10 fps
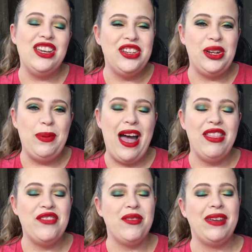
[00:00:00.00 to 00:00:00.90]
eyeshadow
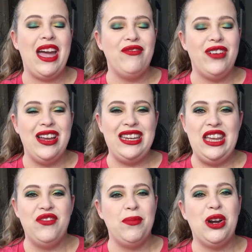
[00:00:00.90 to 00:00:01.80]
palette from Kat Von
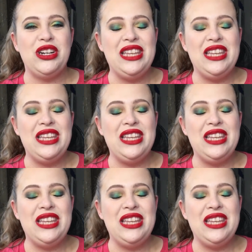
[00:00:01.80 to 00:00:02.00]
D from her